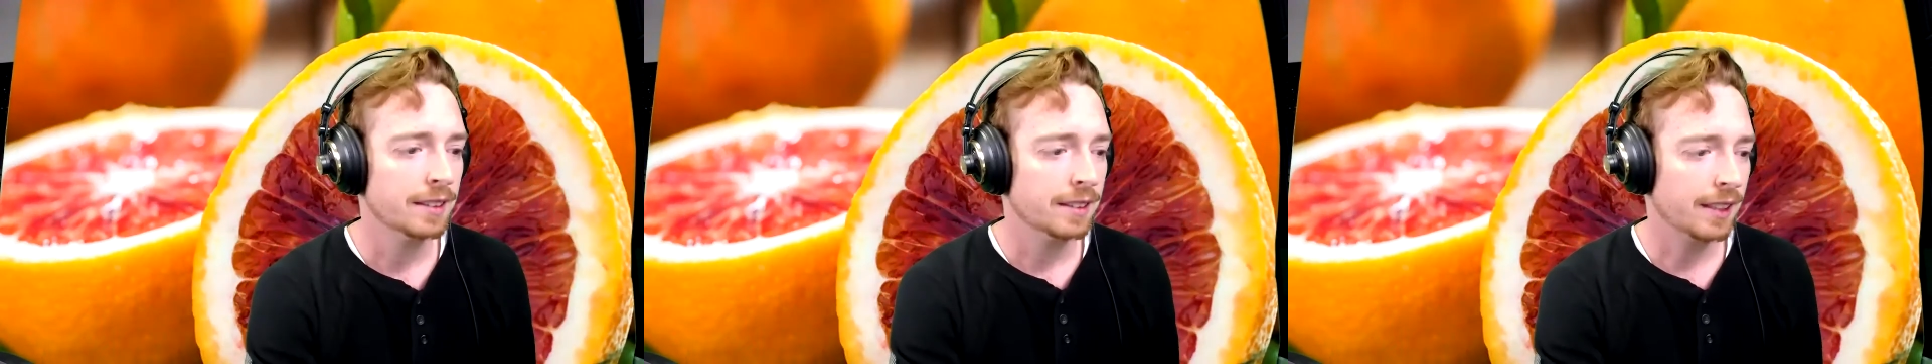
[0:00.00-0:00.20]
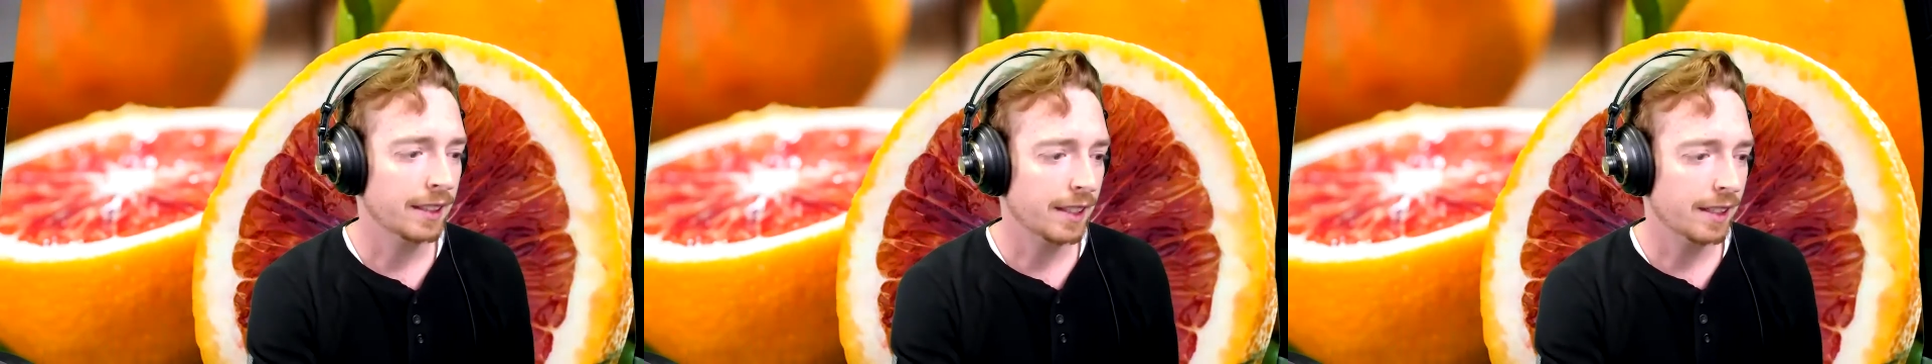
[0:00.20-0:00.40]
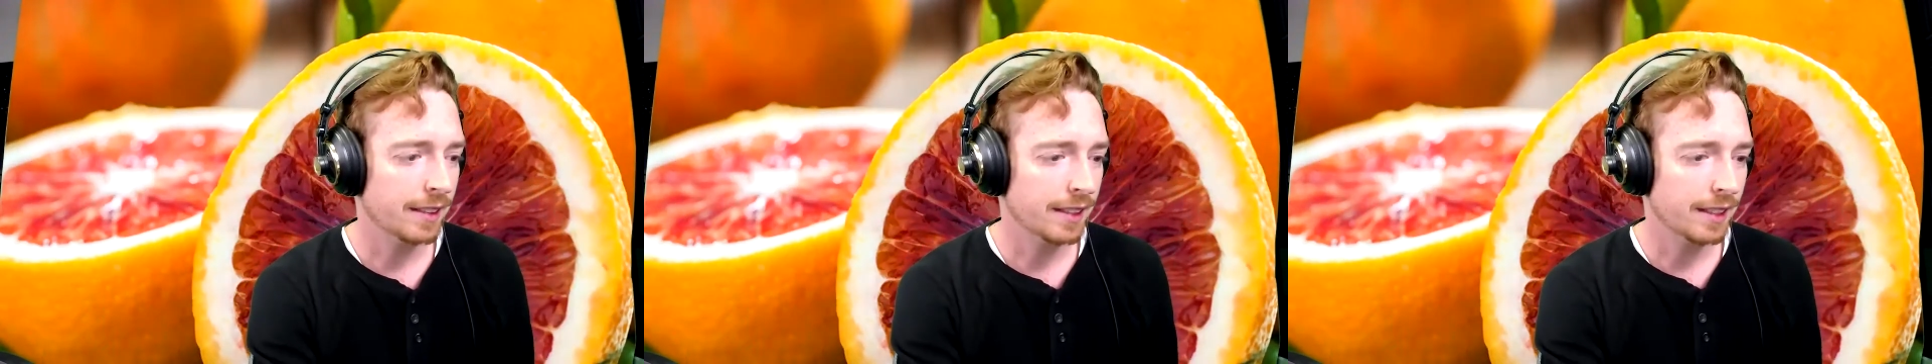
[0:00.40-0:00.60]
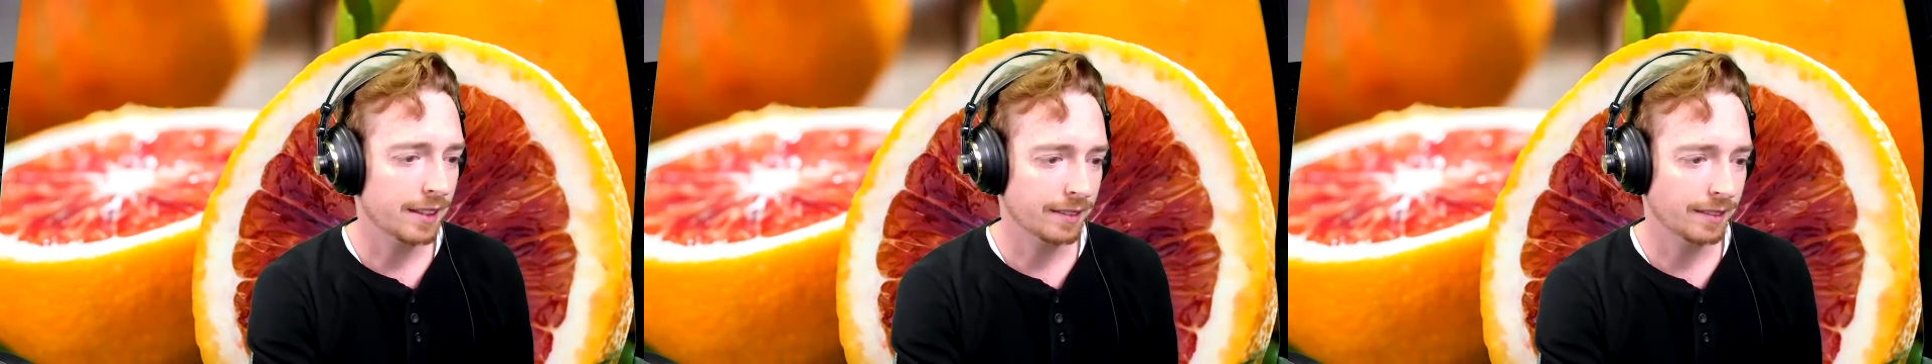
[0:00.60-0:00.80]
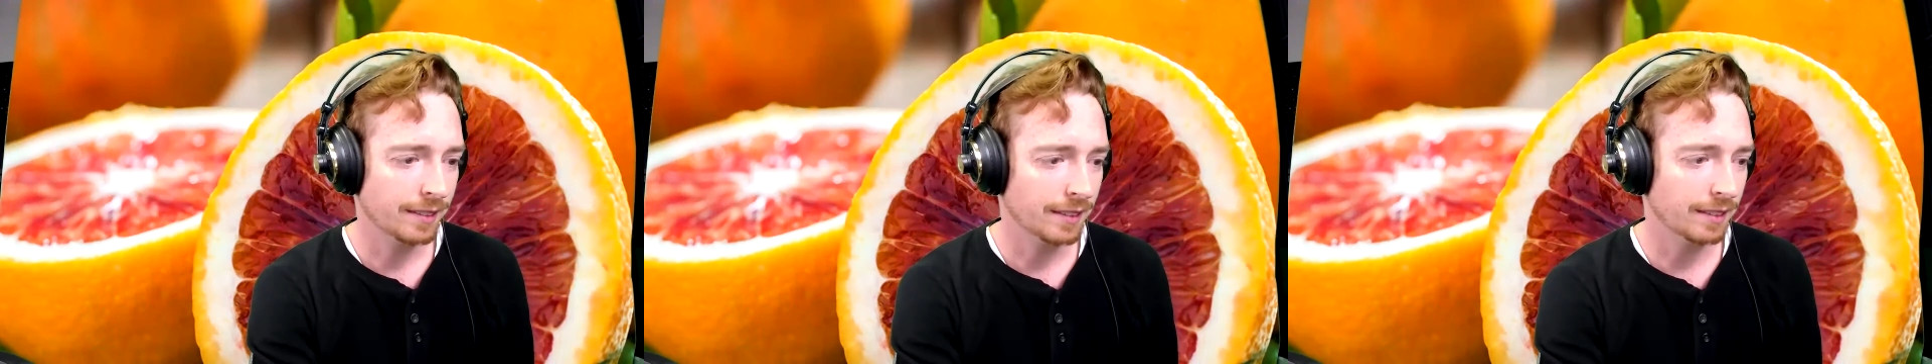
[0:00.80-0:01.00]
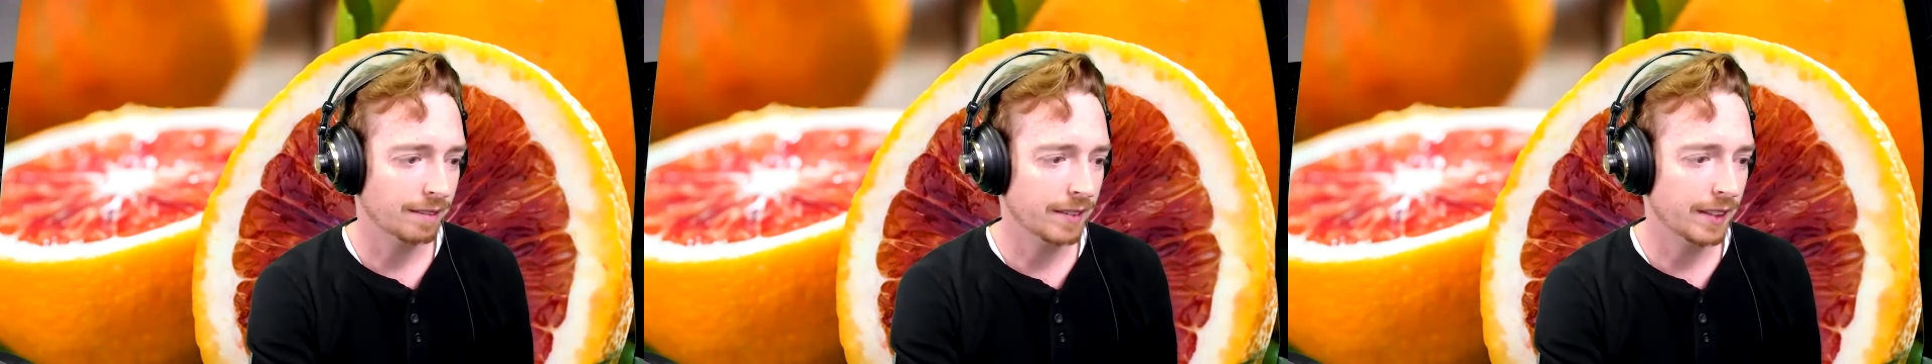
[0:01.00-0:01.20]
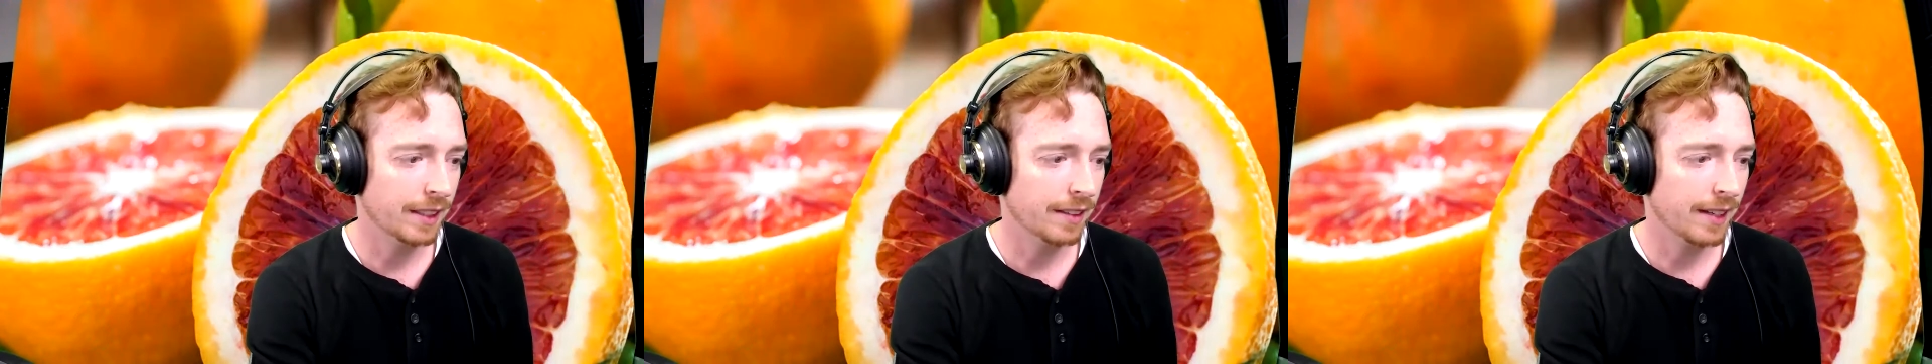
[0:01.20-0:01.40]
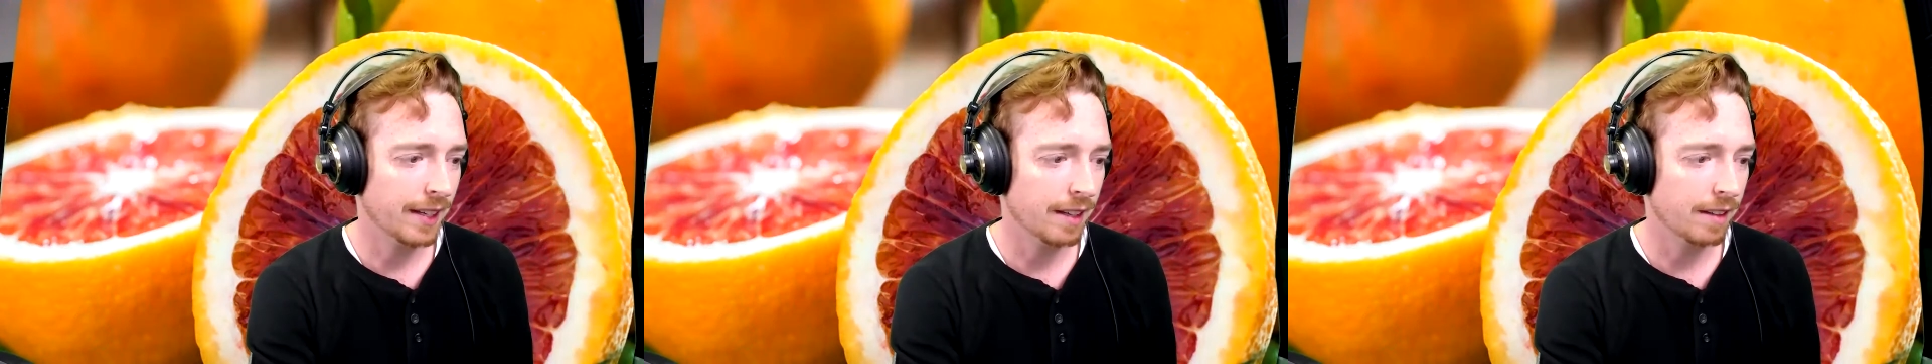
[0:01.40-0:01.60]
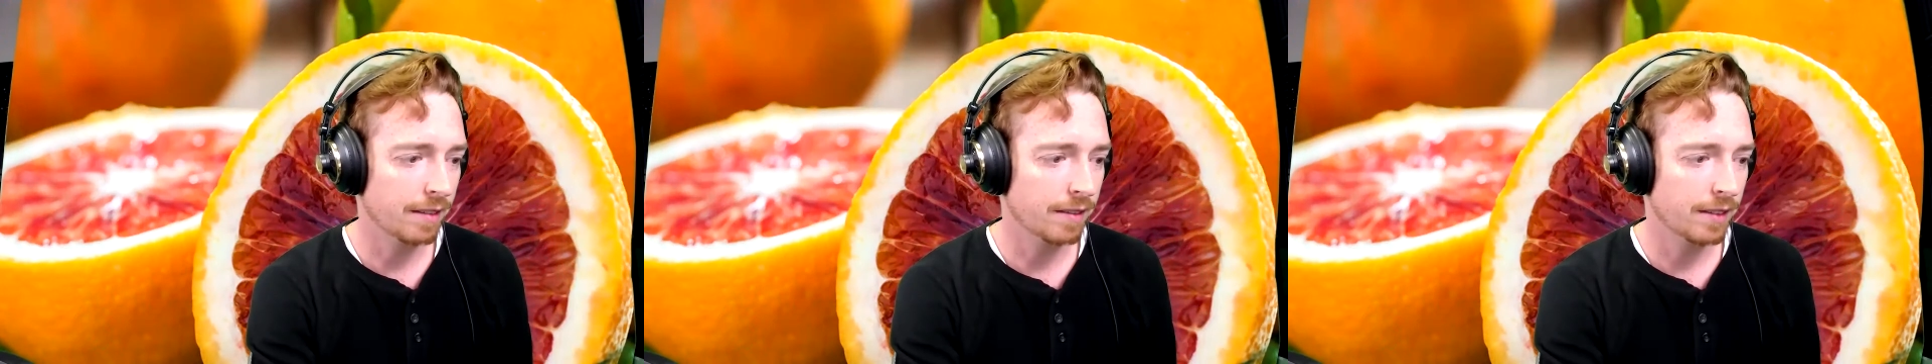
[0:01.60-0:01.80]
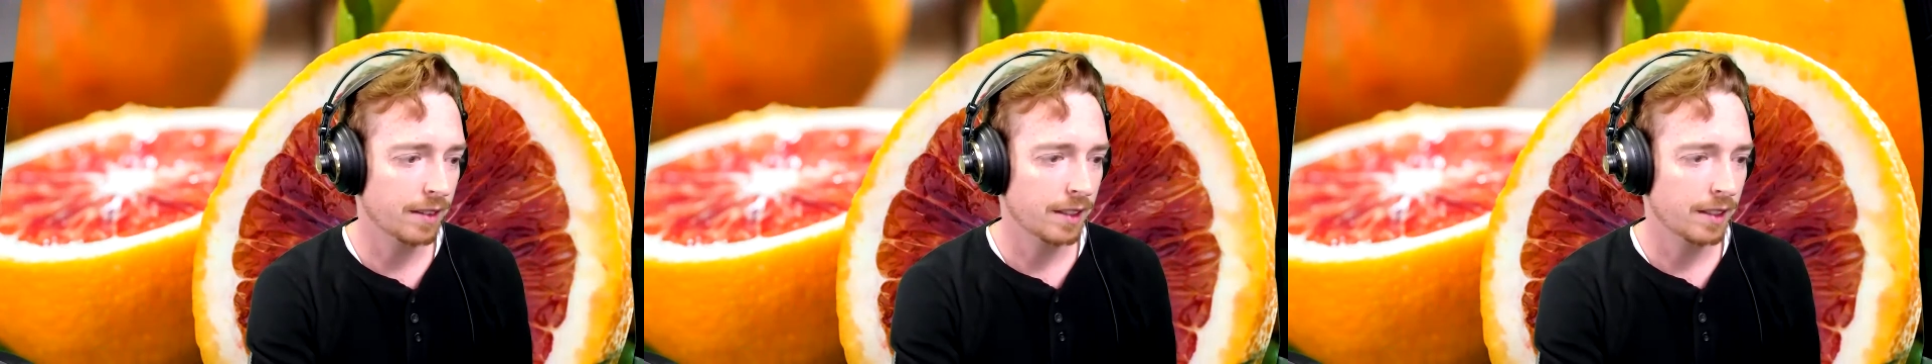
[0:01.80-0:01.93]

Take care, y'all. And may you have